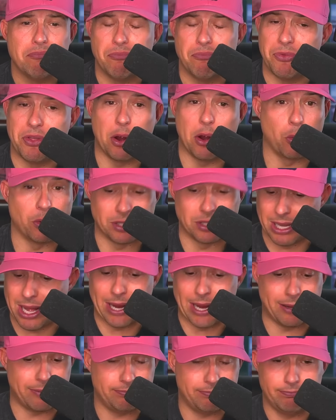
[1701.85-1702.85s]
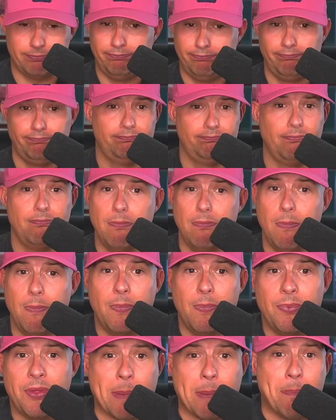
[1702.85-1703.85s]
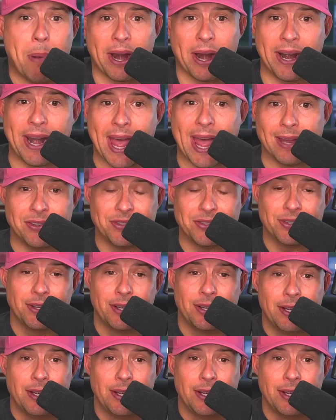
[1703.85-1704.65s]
There was like, they butted heads.